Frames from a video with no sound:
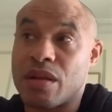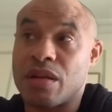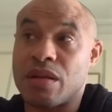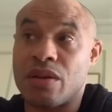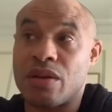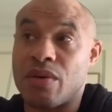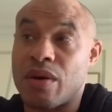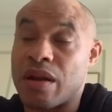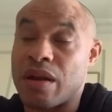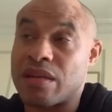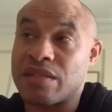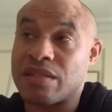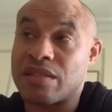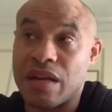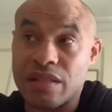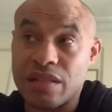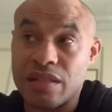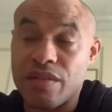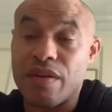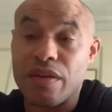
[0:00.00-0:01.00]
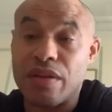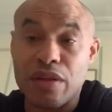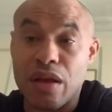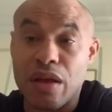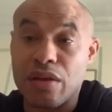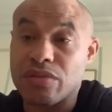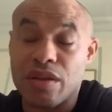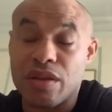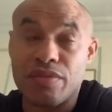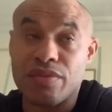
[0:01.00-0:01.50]
you know, Alexander
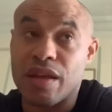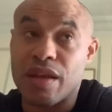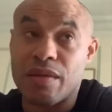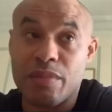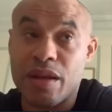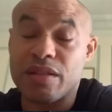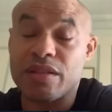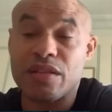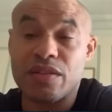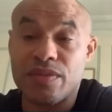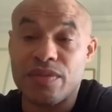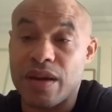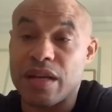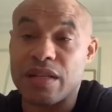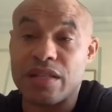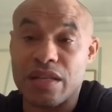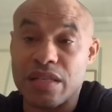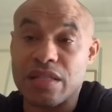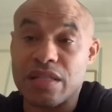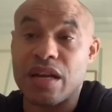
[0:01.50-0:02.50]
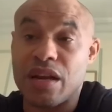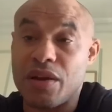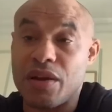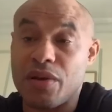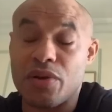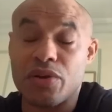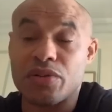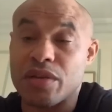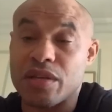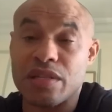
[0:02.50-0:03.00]
Volkanovski, if they make this fight, he's going to
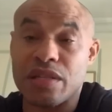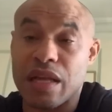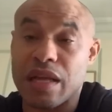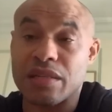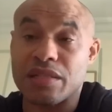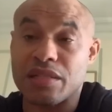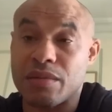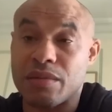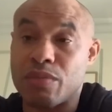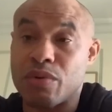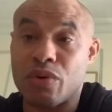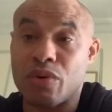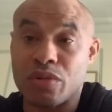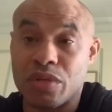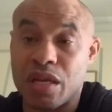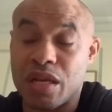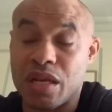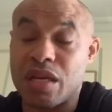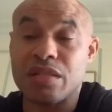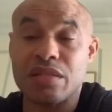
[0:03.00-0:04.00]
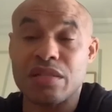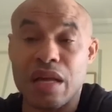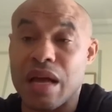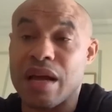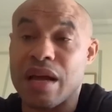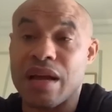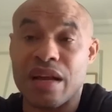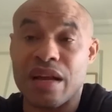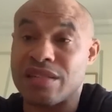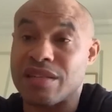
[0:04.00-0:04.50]
hurt his legacy because he's not
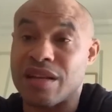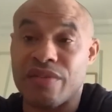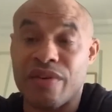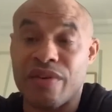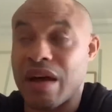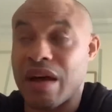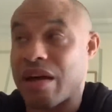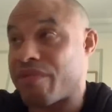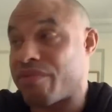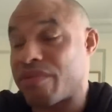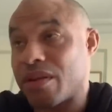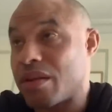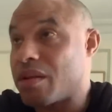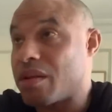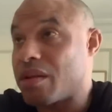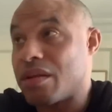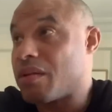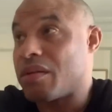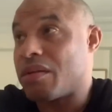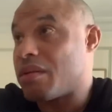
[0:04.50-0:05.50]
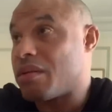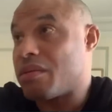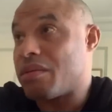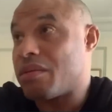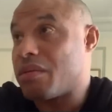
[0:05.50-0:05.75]
going to survive mm-hmm.